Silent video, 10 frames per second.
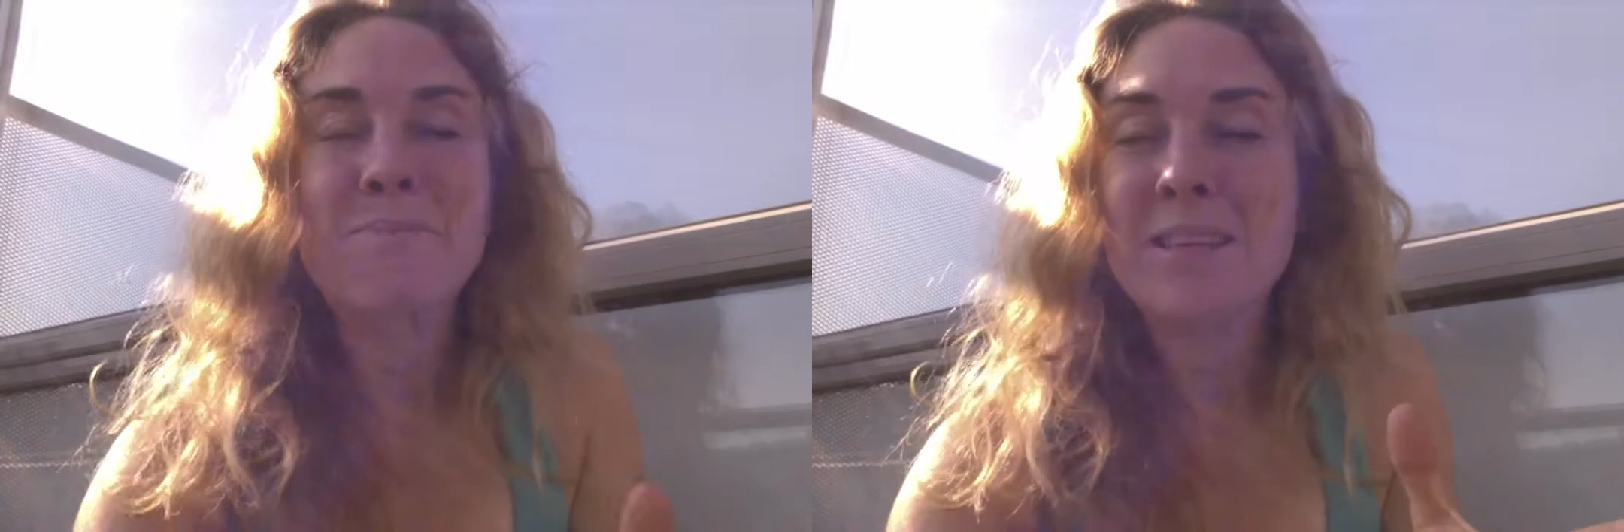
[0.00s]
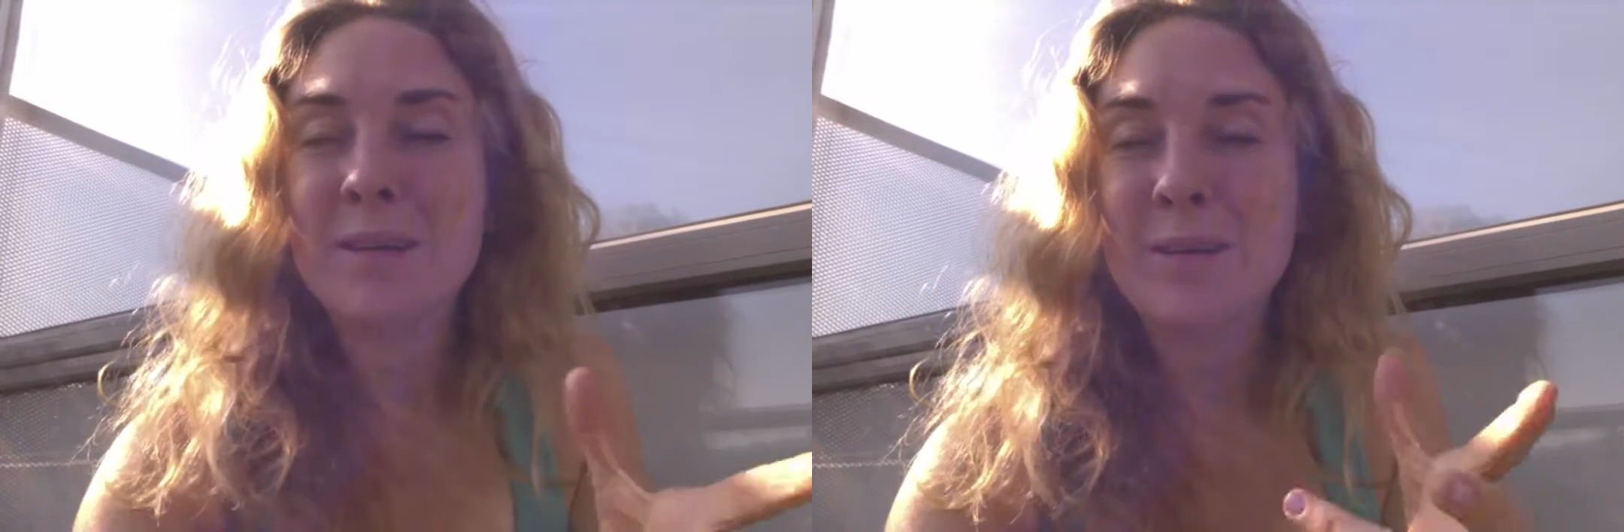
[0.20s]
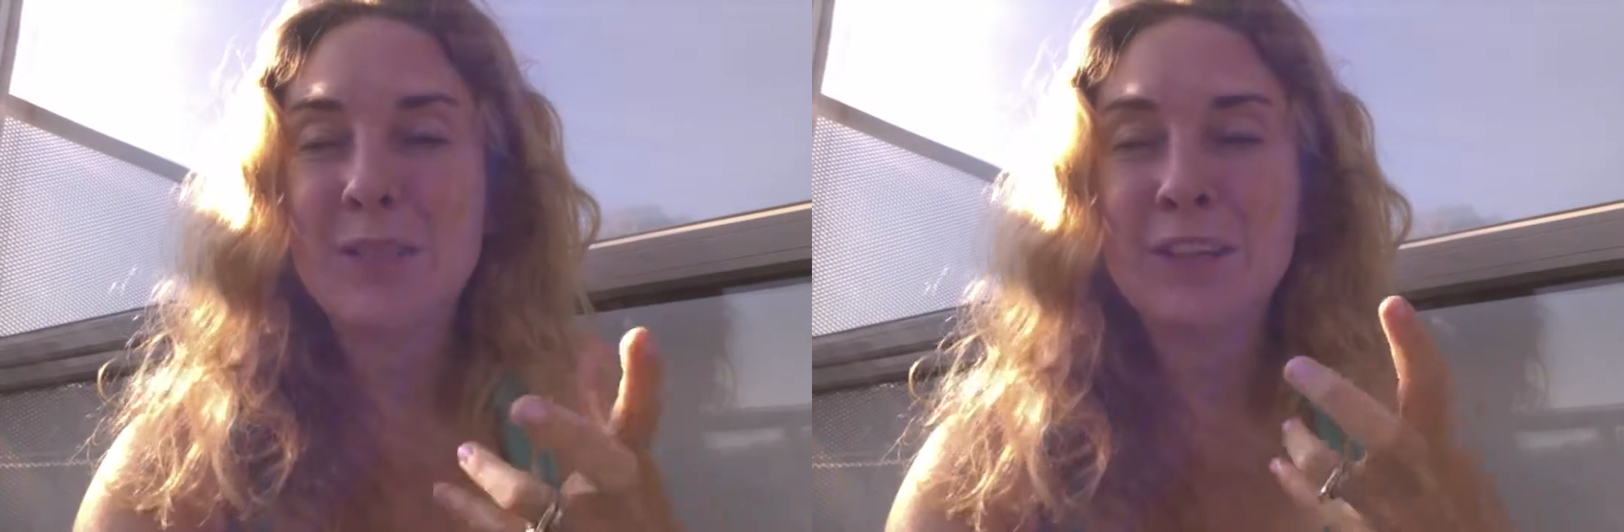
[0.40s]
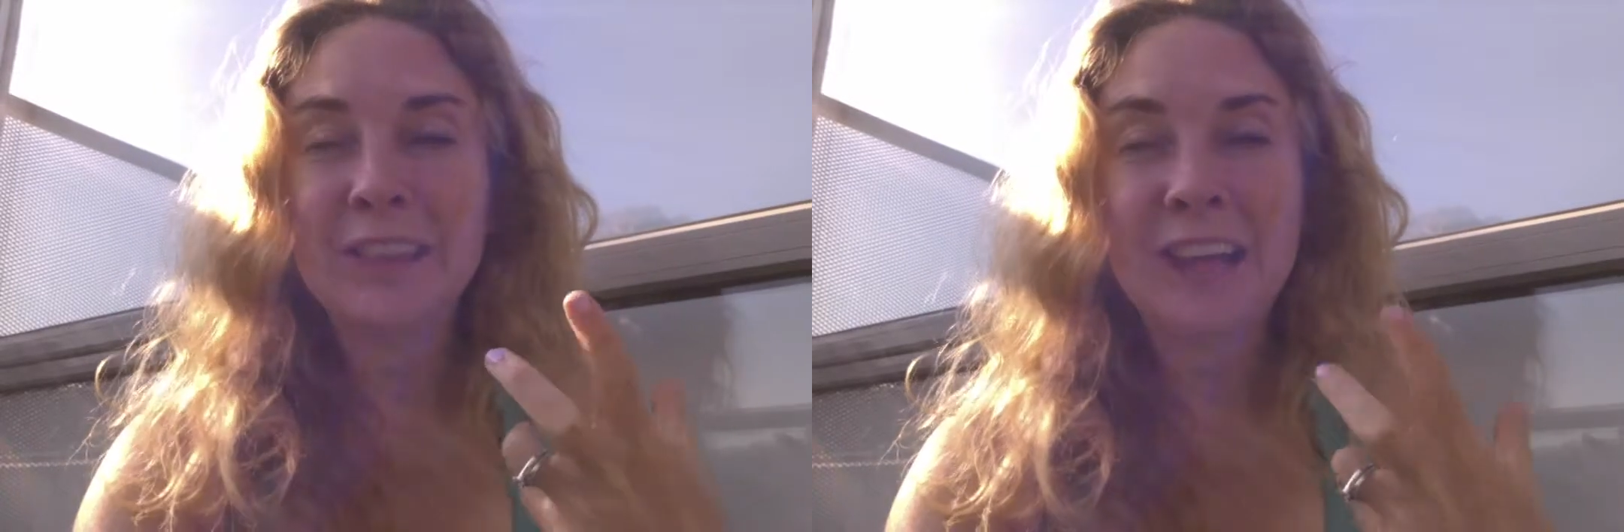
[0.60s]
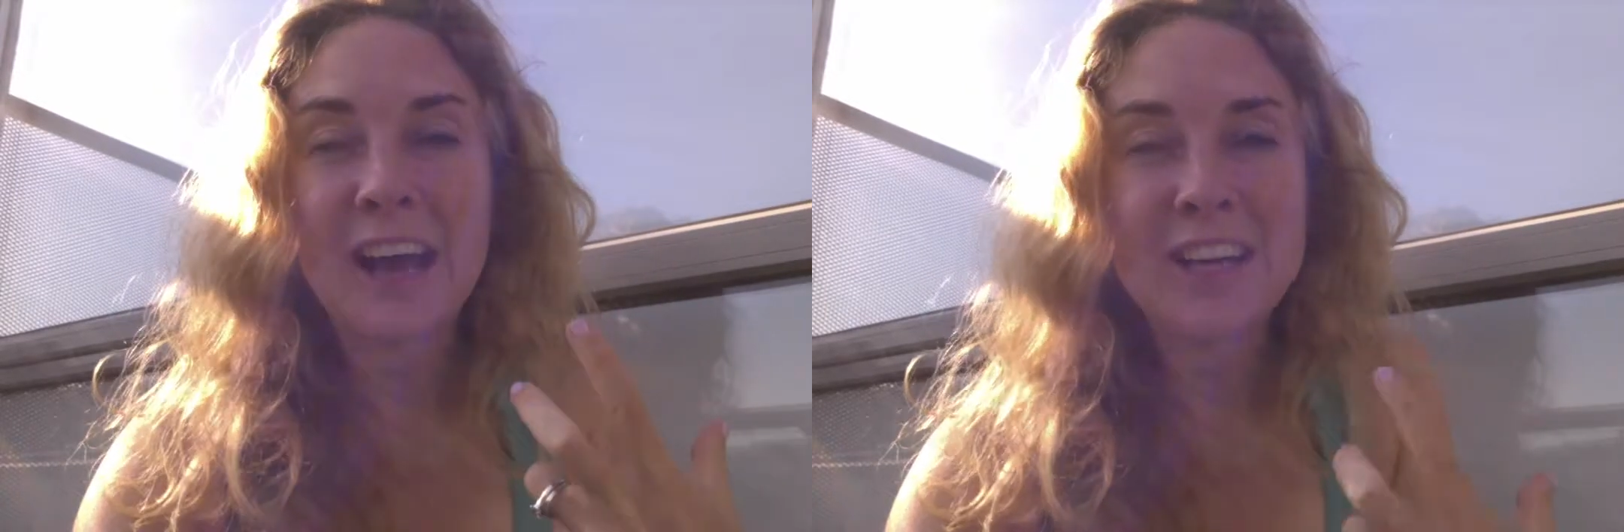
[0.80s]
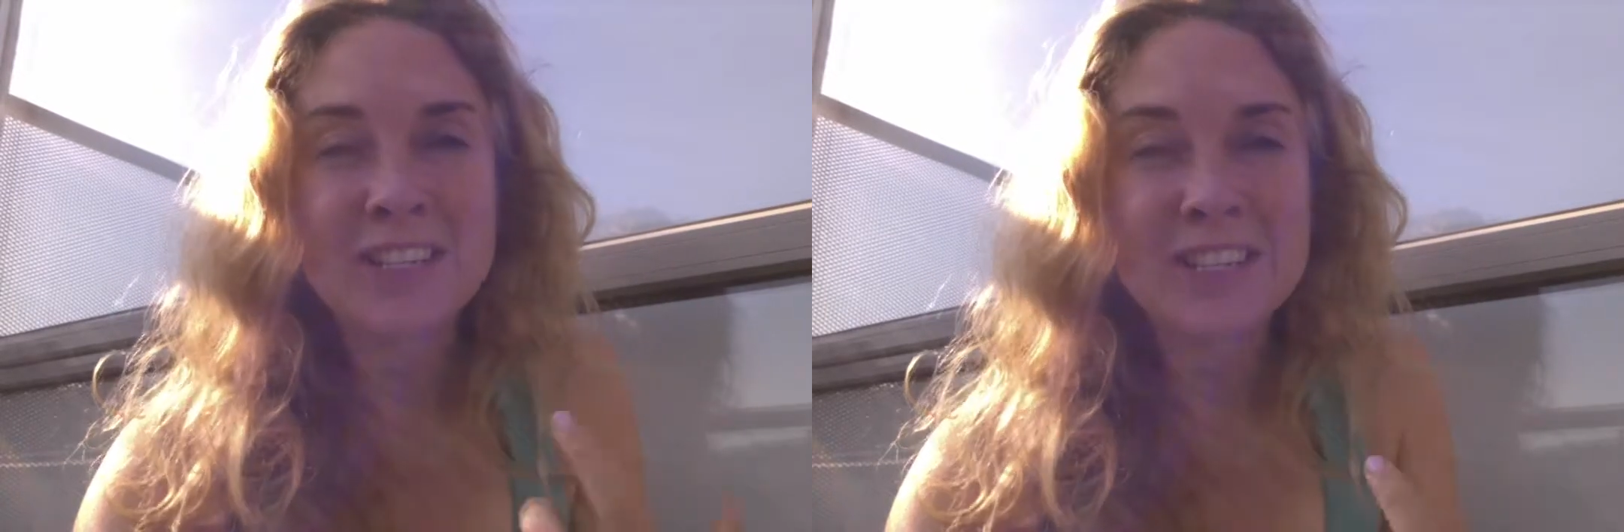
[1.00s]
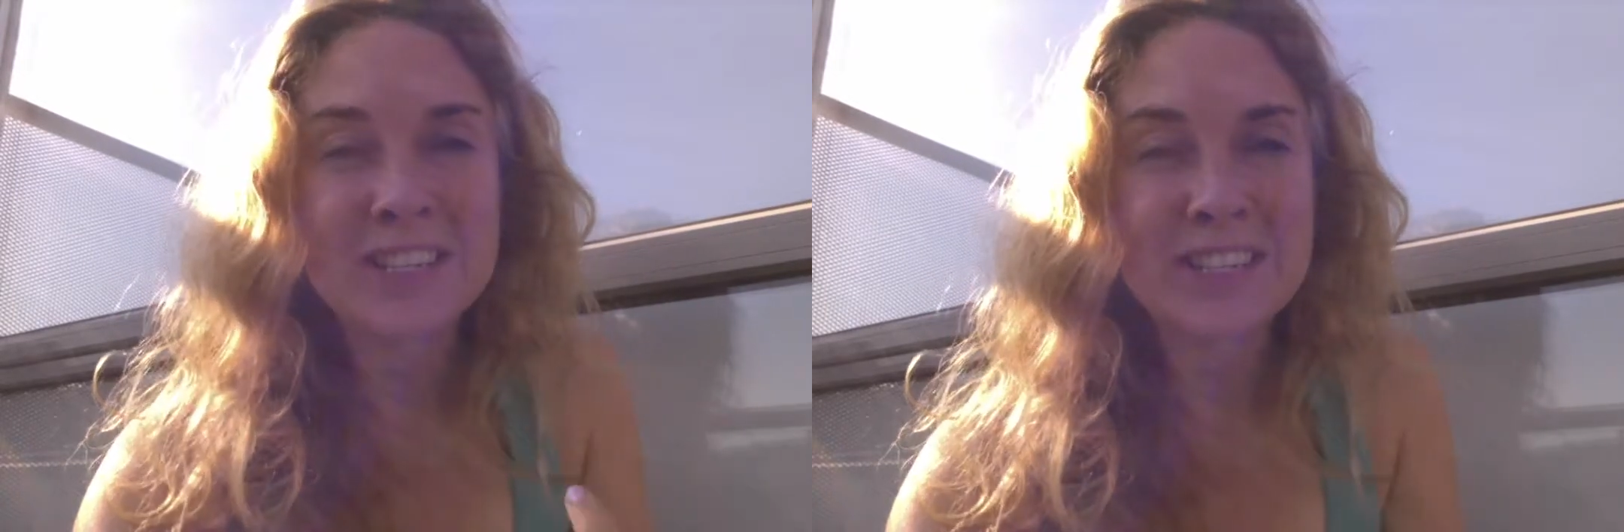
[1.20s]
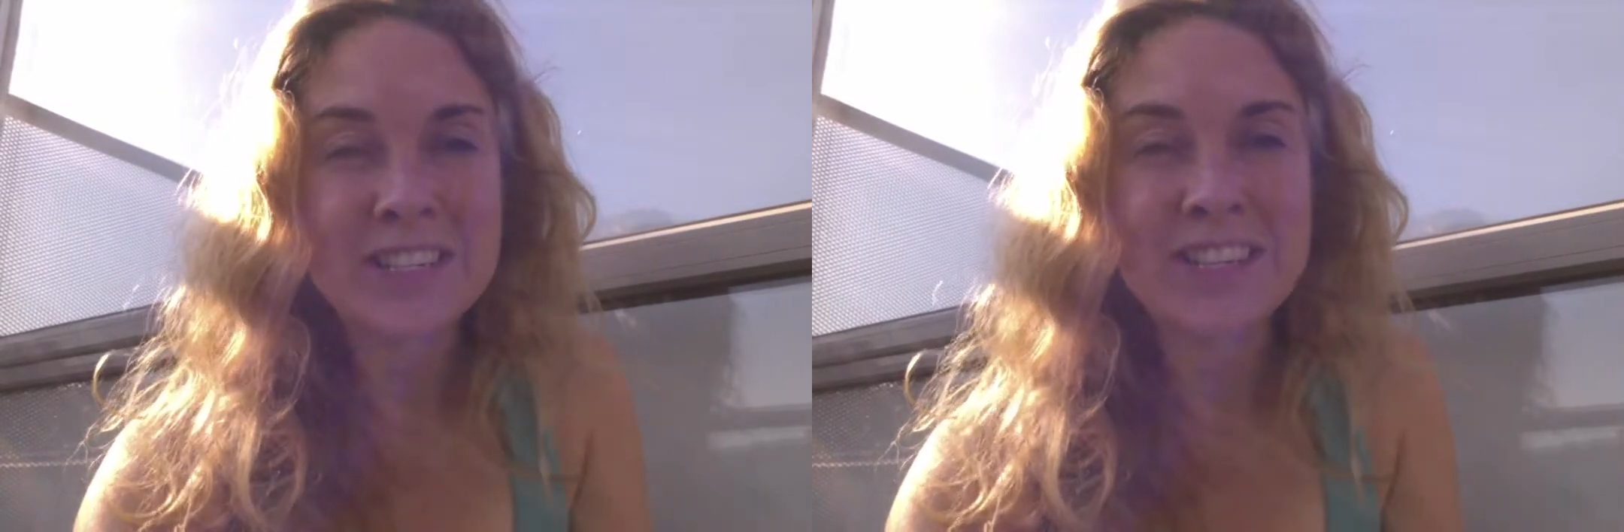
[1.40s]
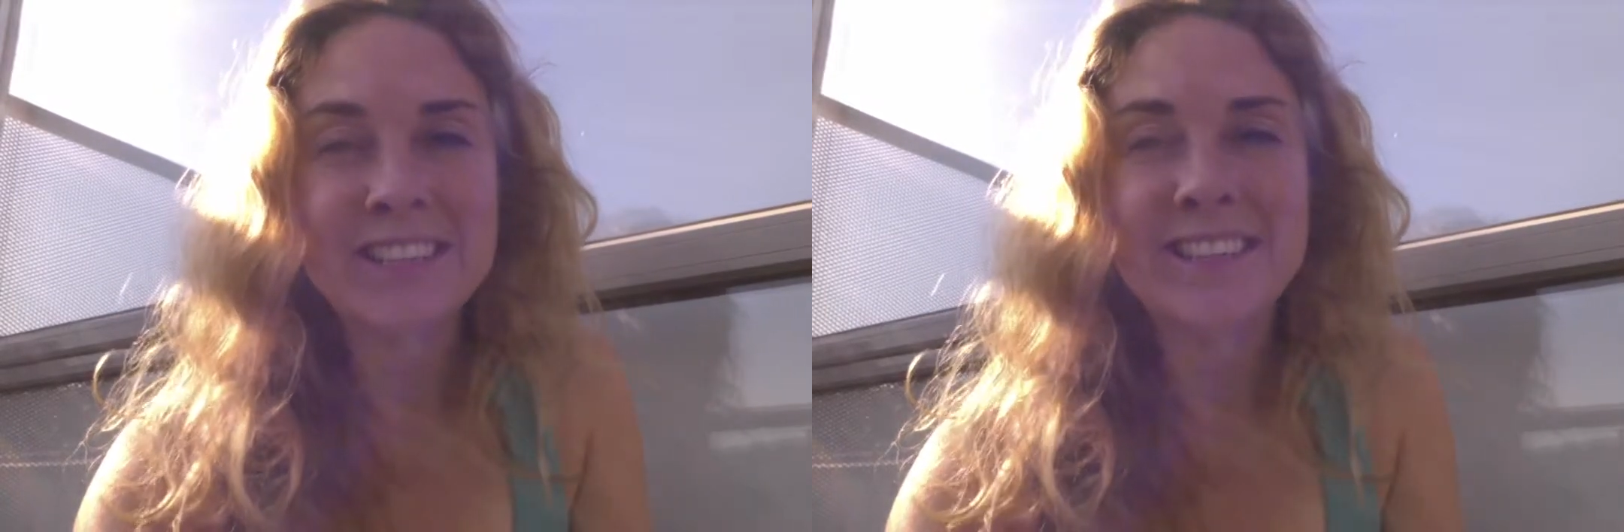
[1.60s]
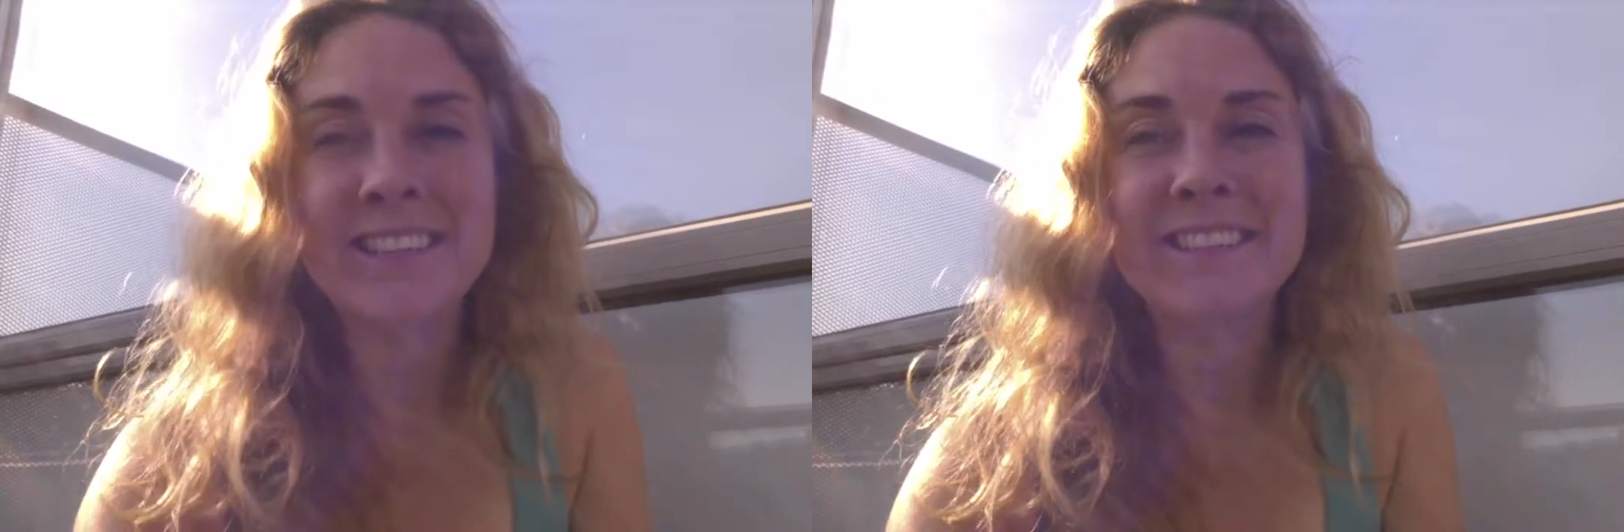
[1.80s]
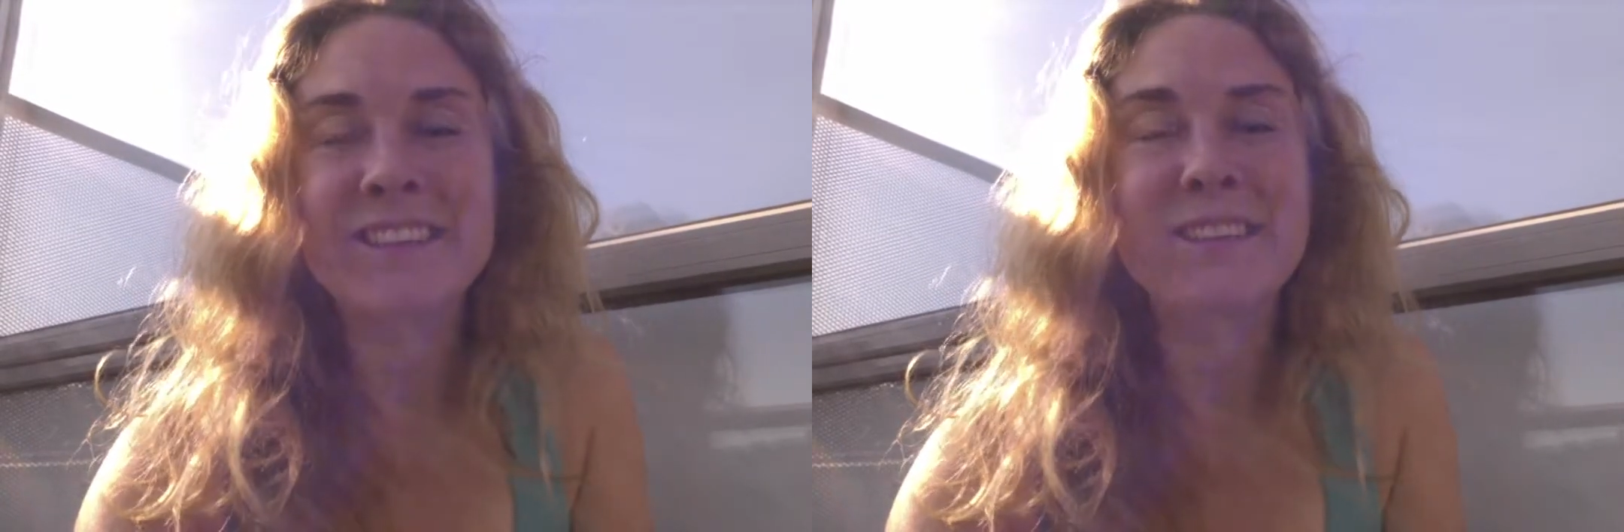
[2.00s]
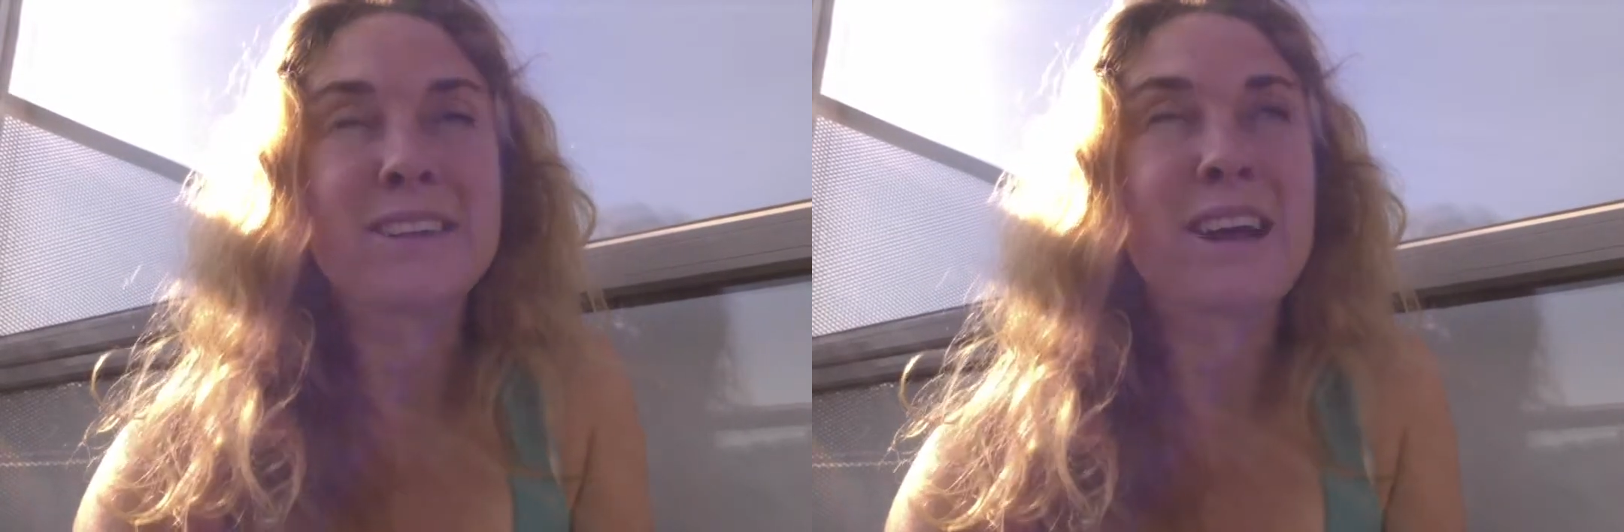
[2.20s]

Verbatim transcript: you know, the lushness